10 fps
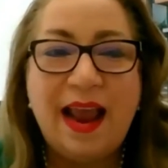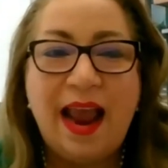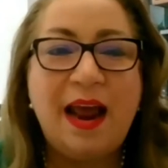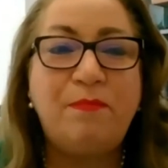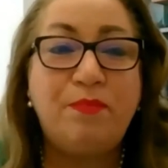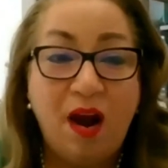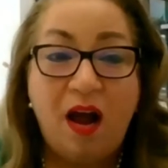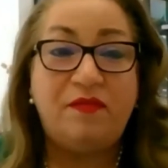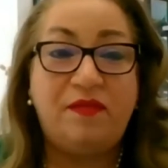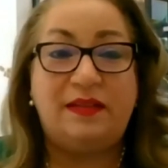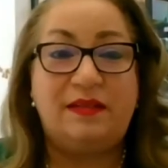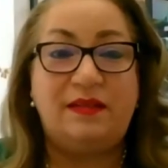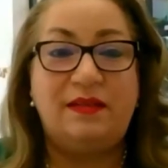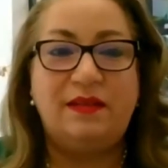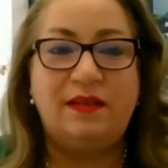And profit
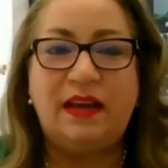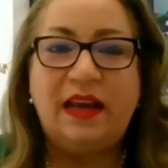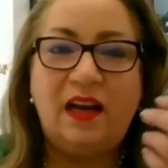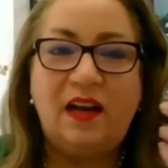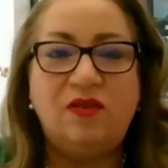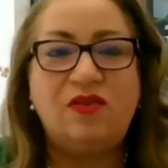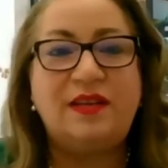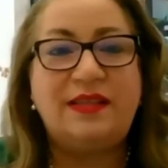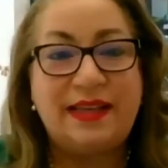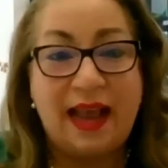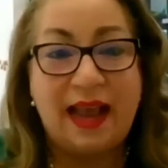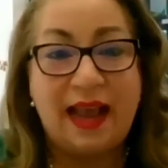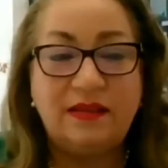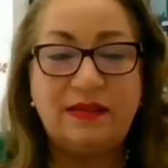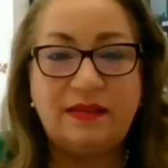include
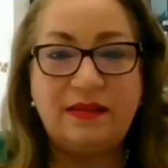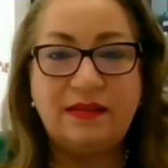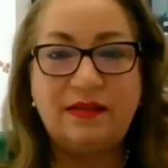sales